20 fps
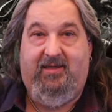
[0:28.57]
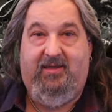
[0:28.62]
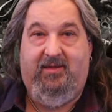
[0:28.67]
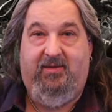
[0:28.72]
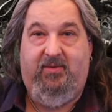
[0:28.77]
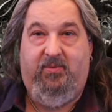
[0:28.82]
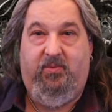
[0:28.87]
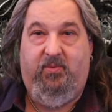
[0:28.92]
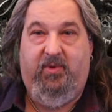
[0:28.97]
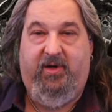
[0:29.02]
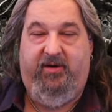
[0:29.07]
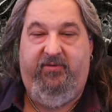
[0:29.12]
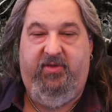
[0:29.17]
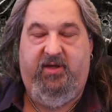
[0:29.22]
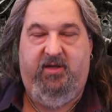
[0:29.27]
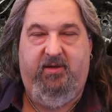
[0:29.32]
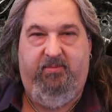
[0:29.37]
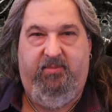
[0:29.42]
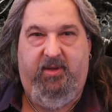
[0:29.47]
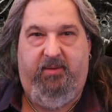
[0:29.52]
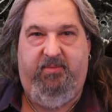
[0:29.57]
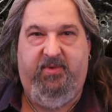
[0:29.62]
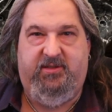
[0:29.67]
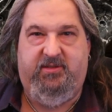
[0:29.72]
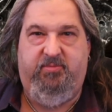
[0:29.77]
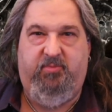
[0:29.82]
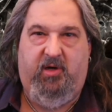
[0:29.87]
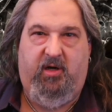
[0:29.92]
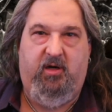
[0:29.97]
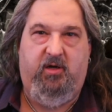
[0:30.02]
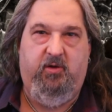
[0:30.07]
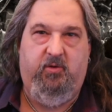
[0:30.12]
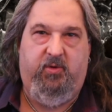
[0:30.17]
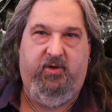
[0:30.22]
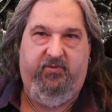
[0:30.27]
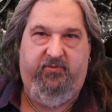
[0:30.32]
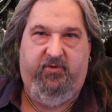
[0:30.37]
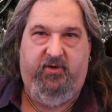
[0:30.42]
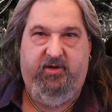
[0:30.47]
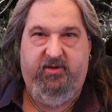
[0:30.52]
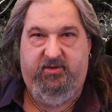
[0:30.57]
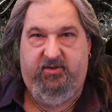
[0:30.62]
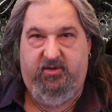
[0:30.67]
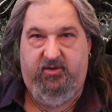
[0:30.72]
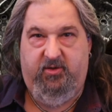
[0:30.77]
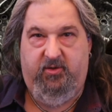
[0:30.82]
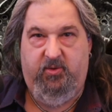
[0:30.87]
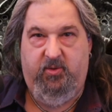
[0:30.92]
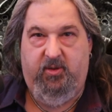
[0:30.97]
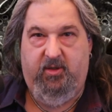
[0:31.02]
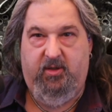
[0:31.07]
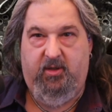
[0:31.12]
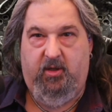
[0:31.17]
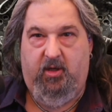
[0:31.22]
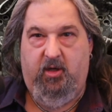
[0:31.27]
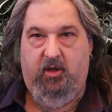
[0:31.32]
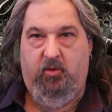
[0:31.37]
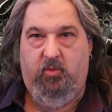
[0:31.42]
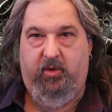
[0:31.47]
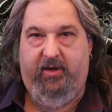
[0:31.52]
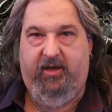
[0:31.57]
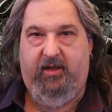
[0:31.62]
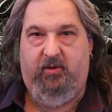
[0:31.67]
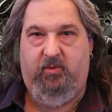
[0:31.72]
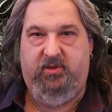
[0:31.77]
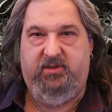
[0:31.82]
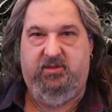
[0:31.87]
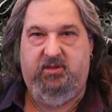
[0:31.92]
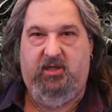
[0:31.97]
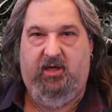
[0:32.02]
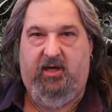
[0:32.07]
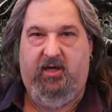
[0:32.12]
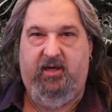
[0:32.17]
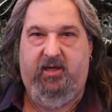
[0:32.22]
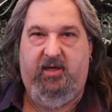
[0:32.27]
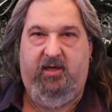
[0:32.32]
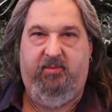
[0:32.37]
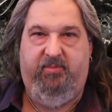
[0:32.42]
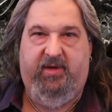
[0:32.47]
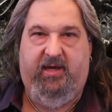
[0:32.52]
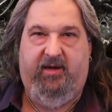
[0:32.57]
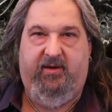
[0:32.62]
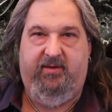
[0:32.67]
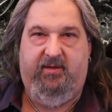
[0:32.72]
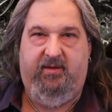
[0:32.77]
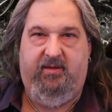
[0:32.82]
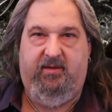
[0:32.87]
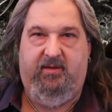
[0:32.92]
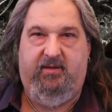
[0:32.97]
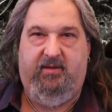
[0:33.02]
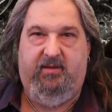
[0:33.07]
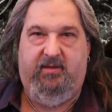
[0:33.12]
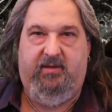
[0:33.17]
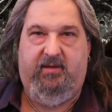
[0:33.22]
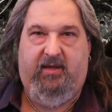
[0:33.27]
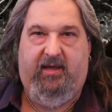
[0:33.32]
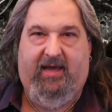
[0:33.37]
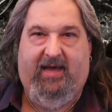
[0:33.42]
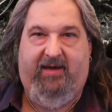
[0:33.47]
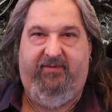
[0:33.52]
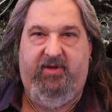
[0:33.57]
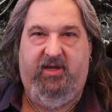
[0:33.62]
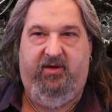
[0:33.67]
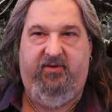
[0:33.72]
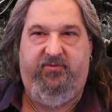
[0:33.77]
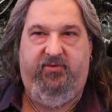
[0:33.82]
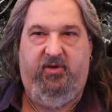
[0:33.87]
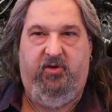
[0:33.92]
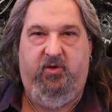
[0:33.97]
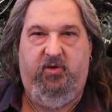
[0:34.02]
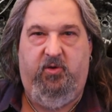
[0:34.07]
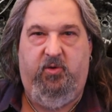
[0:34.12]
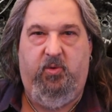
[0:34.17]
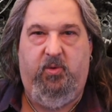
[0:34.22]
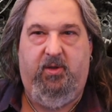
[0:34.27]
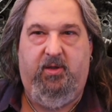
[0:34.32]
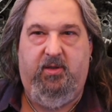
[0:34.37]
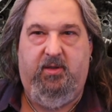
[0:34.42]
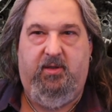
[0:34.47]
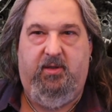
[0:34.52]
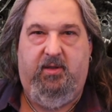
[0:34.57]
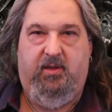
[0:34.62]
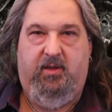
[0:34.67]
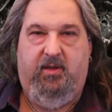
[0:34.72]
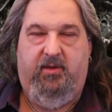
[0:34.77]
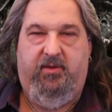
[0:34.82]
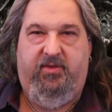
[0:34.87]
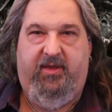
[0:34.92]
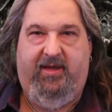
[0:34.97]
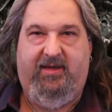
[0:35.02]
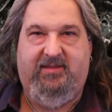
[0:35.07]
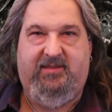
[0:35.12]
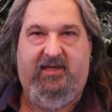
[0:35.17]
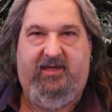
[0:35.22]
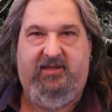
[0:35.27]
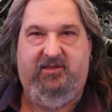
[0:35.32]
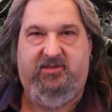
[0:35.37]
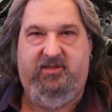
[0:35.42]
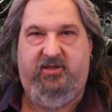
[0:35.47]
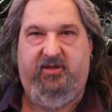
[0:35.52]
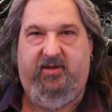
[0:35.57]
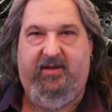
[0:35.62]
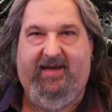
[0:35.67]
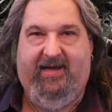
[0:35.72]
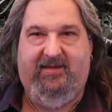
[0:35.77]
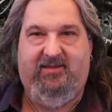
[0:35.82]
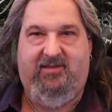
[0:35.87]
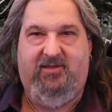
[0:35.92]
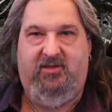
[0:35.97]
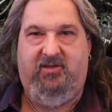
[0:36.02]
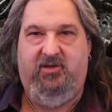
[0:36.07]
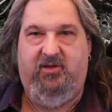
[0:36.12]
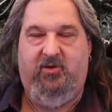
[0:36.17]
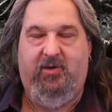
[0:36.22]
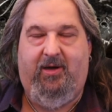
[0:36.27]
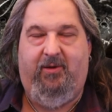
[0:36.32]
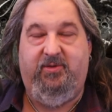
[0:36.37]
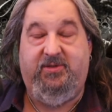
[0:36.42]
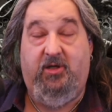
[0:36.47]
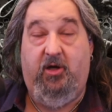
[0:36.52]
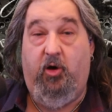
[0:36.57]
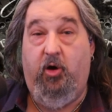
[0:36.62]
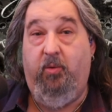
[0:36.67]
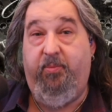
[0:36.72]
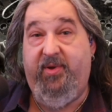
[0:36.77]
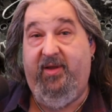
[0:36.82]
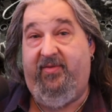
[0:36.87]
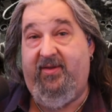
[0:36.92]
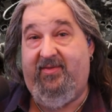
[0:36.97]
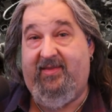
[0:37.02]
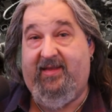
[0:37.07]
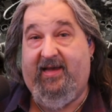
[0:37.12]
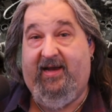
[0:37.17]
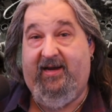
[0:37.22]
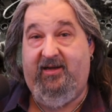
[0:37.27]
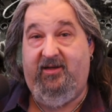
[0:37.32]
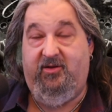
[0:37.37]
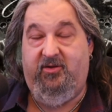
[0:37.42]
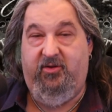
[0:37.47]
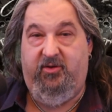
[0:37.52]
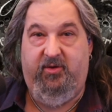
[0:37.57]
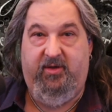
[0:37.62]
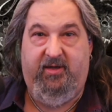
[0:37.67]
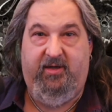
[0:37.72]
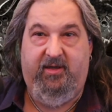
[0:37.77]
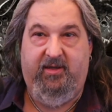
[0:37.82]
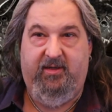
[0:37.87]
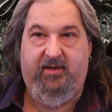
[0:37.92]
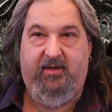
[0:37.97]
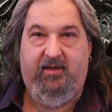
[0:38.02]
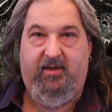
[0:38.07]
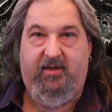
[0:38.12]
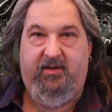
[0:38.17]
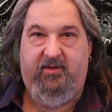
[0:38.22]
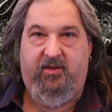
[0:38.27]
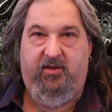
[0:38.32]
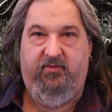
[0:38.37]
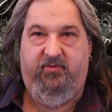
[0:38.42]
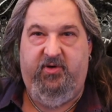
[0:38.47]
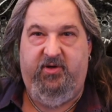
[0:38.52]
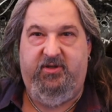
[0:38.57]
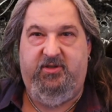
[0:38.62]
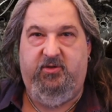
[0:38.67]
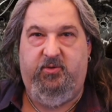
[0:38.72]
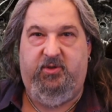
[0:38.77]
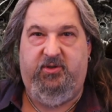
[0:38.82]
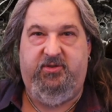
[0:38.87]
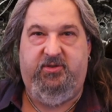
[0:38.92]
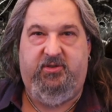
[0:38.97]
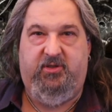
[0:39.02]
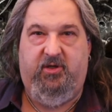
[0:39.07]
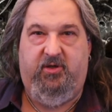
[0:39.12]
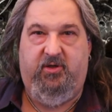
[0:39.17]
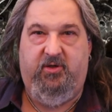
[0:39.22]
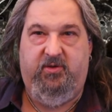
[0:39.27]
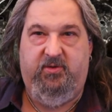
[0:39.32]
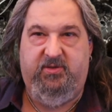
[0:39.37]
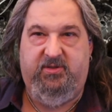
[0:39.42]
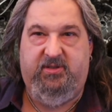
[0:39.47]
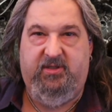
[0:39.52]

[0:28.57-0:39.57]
one of the commitments Marco referred to when he was talking about having a few things that he still had to do, I was hoping that that included the virtual shows